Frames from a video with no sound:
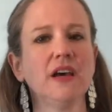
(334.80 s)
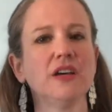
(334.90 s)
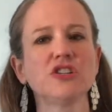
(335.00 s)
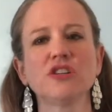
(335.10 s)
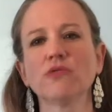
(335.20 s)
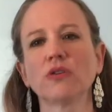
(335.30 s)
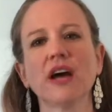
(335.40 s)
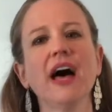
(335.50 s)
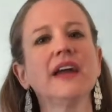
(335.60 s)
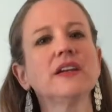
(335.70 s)
She wrote
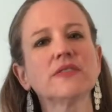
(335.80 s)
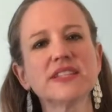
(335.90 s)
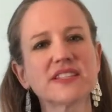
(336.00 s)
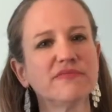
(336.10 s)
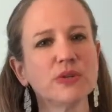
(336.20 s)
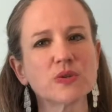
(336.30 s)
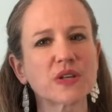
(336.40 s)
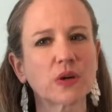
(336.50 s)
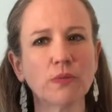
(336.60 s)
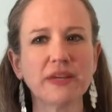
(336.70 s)
hundreds of
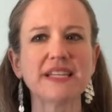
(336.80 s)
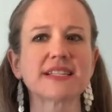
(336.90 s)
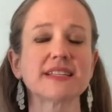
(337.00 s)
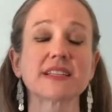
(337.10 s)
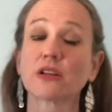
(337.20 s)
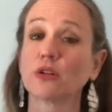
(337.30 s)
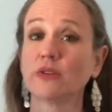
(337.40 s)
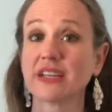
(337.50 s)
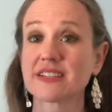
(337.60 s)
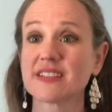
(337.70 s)
musical pieces,
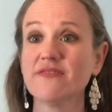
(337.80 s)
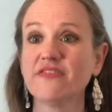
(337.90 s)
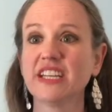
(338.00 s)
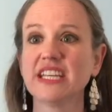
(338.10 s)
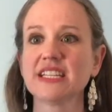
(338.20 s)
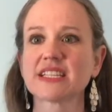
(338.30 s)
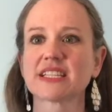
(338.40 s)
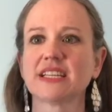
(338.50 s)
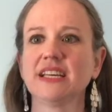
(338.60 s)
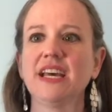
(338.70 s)
including symphonies
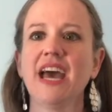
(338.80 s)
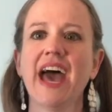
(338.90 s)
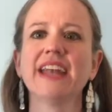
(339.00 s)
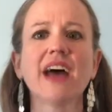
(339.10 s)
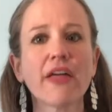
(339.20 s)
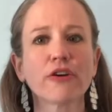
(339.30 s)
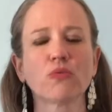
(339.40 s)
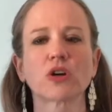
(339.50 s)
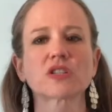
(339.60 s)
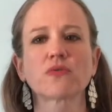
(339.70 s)
and other
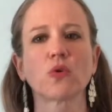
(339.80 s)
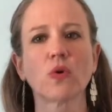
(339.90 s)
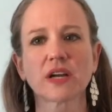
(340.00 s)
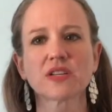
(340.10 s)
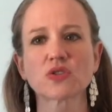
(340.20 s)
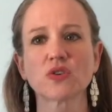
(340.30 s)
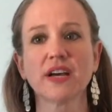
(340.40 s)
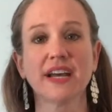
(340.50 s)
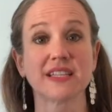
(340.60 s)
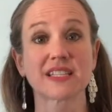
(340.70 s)
works for
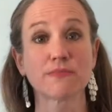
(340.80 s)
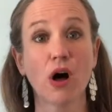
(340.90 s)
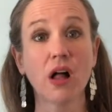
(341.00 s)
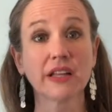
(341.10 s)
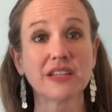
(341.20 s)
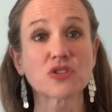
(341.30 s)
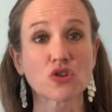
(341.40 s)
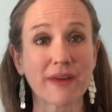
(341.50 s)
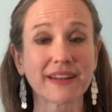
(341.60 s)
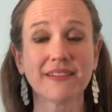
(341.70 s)
orchestra and small
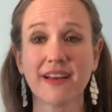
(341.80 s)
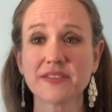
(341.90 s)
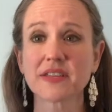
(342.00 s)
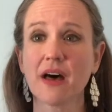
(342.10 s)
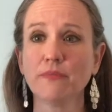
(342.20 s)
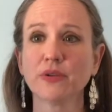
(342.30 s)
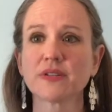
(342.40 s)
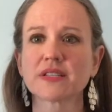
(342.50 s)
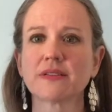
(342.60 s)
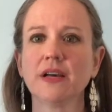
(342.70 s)
instrumental
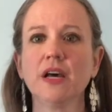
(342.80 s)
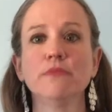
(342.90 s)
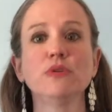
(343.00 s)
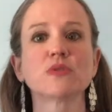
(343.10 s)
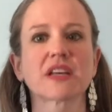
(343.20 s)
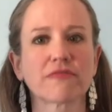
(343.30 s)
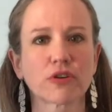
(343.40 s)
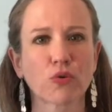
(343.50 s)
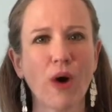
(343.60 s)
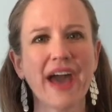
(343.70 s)
ensembles, music for
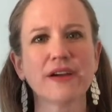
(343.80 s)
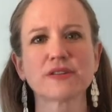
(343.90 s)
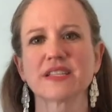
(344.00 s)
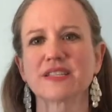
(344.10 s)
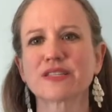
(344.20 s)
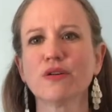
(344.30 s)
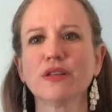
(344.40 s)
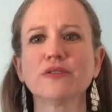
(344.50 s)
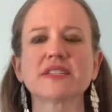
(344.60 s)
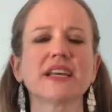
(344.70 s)
choirs and
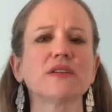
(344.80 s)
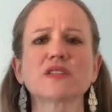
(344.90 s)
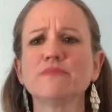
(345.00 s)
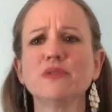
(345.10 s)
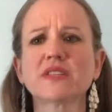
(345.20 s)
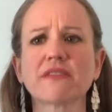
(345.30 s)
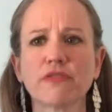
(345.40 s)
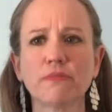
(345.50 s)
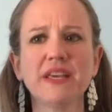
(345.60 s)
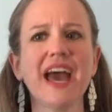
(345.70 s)
solo singers, music
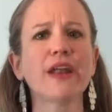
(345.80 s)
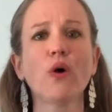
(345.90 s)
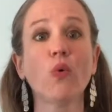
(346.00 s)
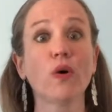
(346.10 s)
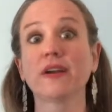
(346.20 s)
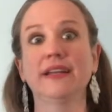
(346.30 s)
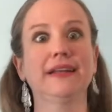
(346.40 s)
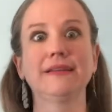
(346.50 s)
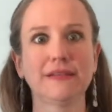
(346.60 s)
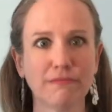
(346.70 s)
for piano, organ,
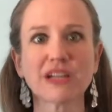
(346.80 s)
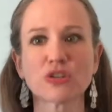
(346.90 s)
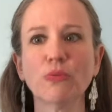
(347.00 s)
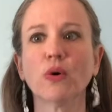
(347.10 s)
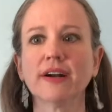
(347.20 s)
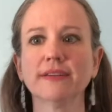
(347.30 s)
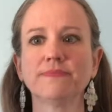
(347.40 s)
and much more.